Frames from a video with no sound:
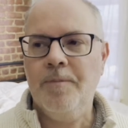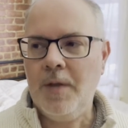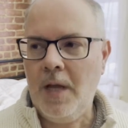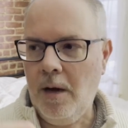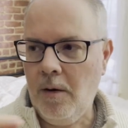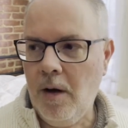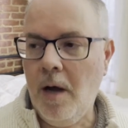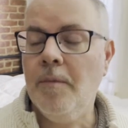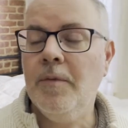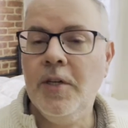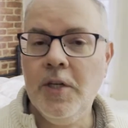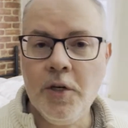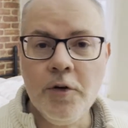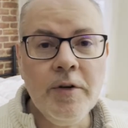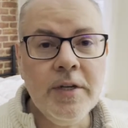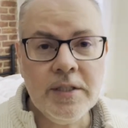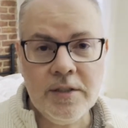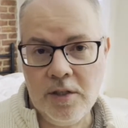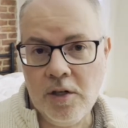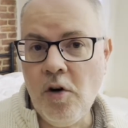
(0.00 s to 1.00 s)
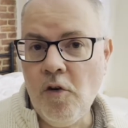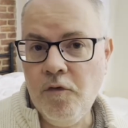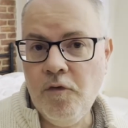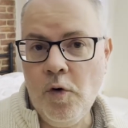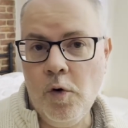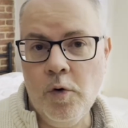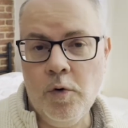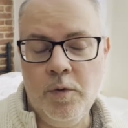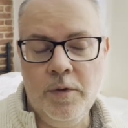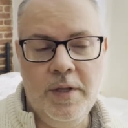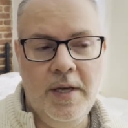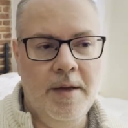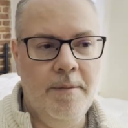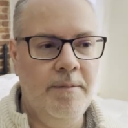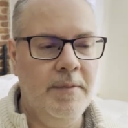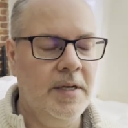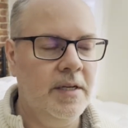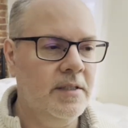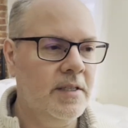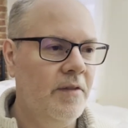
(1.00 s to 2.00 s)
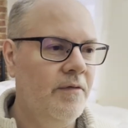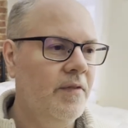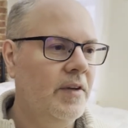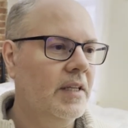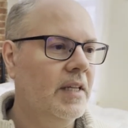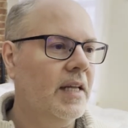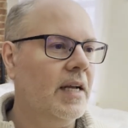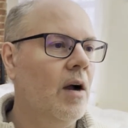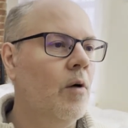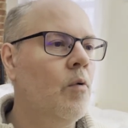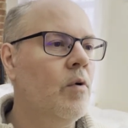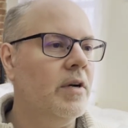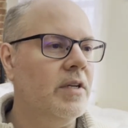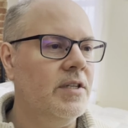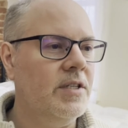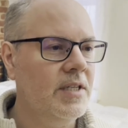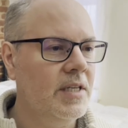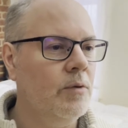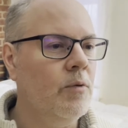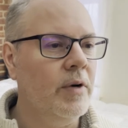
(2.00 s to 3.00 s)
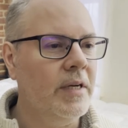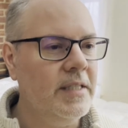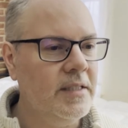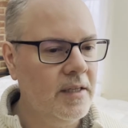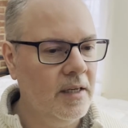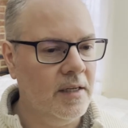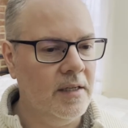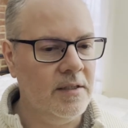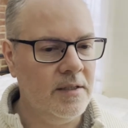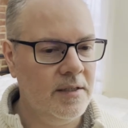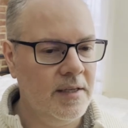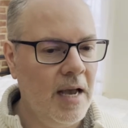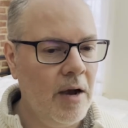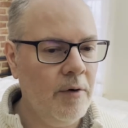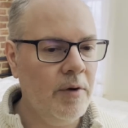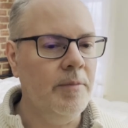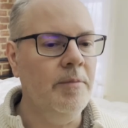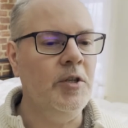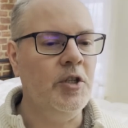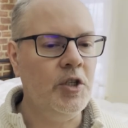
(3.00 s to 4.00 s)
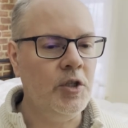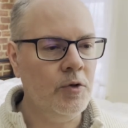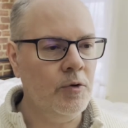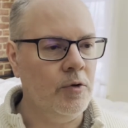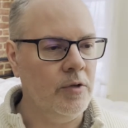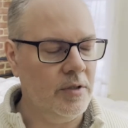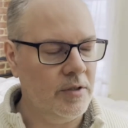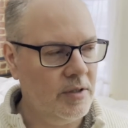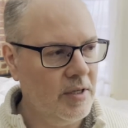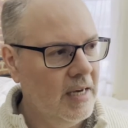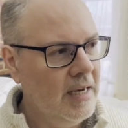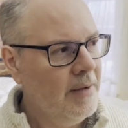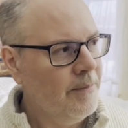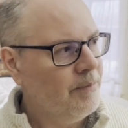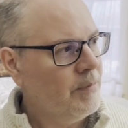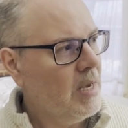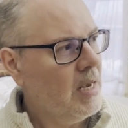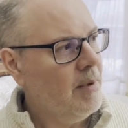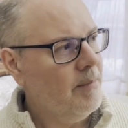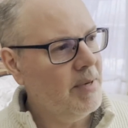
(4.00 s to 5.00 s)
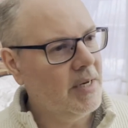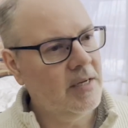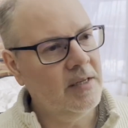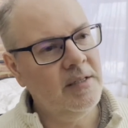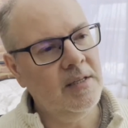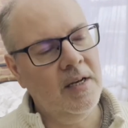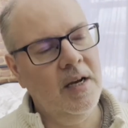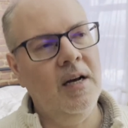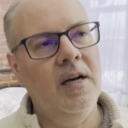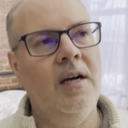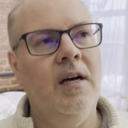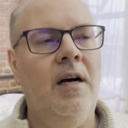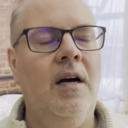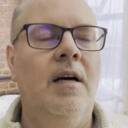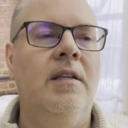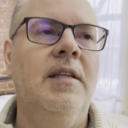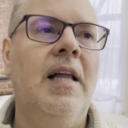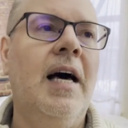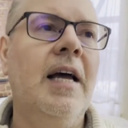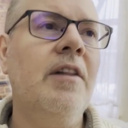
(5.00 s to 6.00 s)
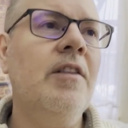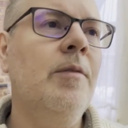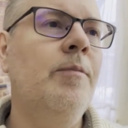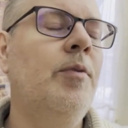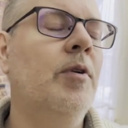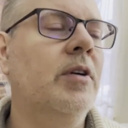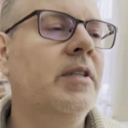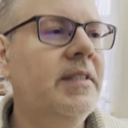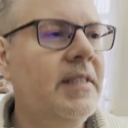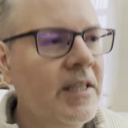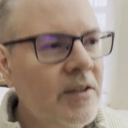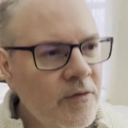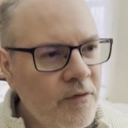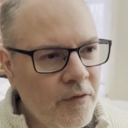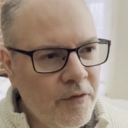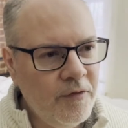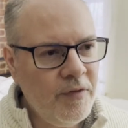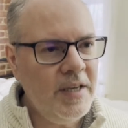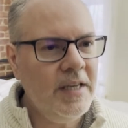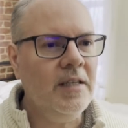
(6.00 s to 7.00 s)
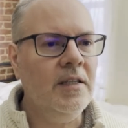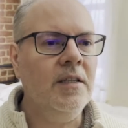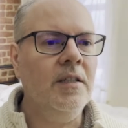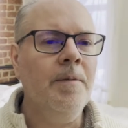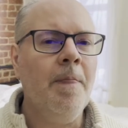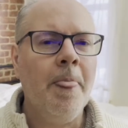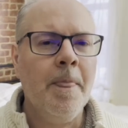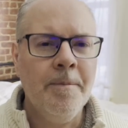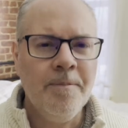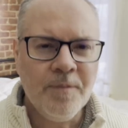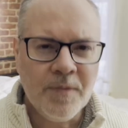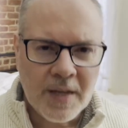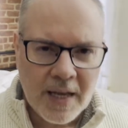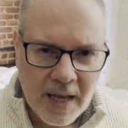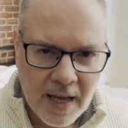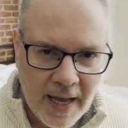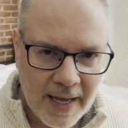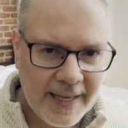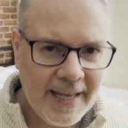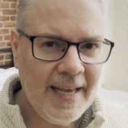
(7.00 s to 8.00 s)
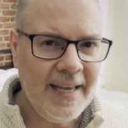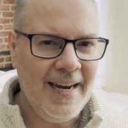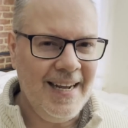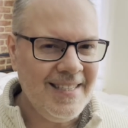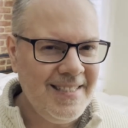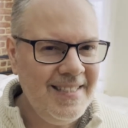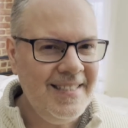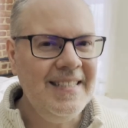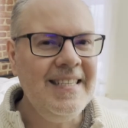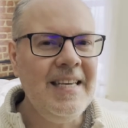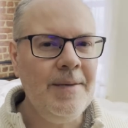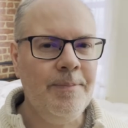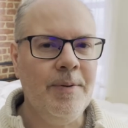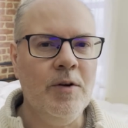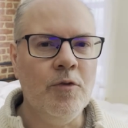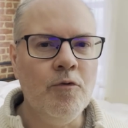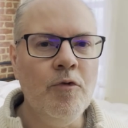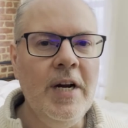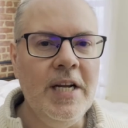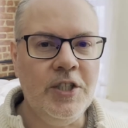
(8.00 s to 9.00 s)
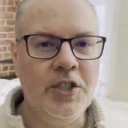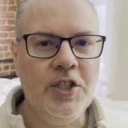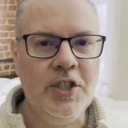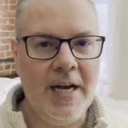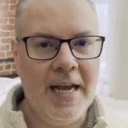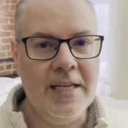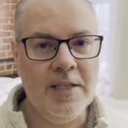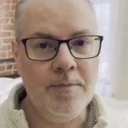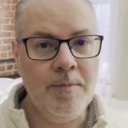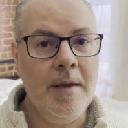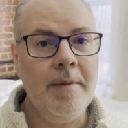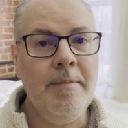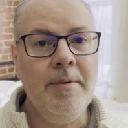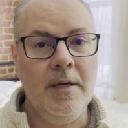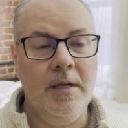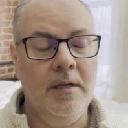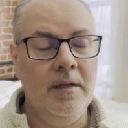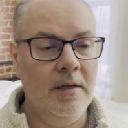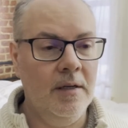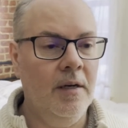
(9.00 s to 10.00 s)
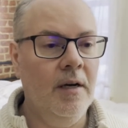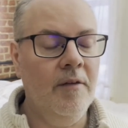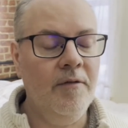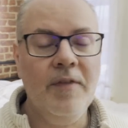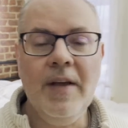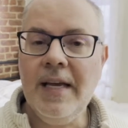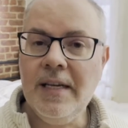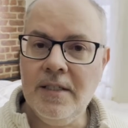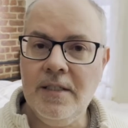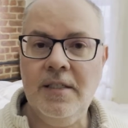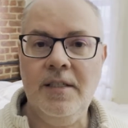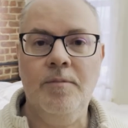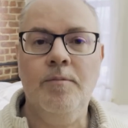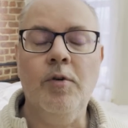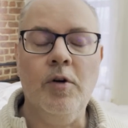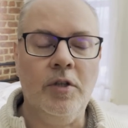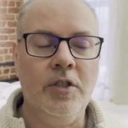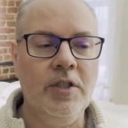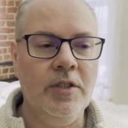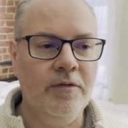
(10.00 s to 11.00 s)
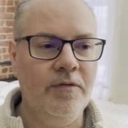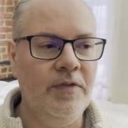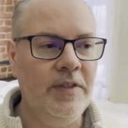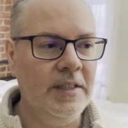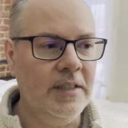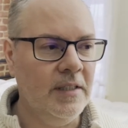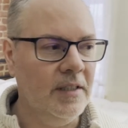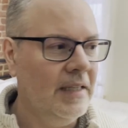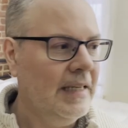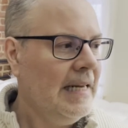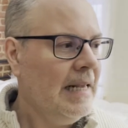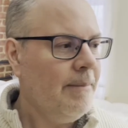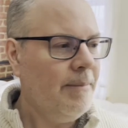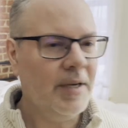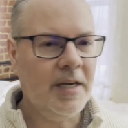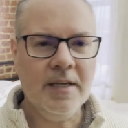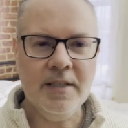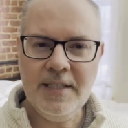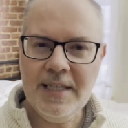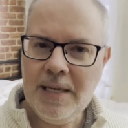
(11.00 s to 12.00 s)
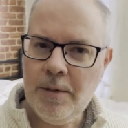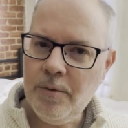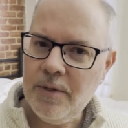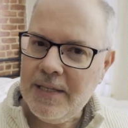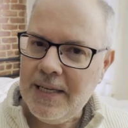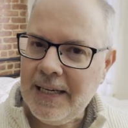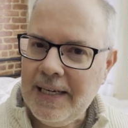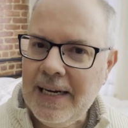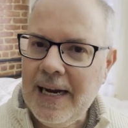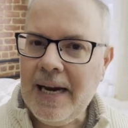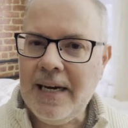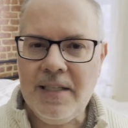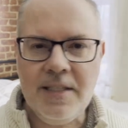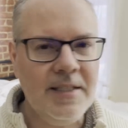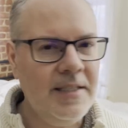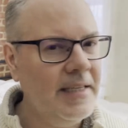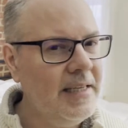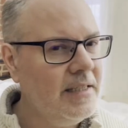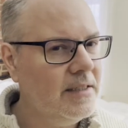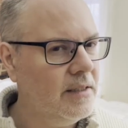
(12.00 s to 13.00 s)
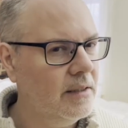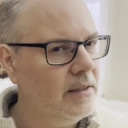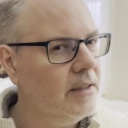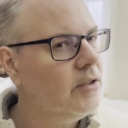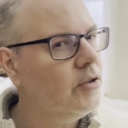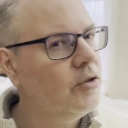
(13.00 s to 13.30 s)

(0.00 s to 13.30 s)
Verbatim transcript: I'm curious to go forward with him because I feel like I want to see what he does, how he matures. Because a lot of the book didn't feel, again, as deep and rich as maybe a, a fantasy book should feel, because he was in and out of scenes a little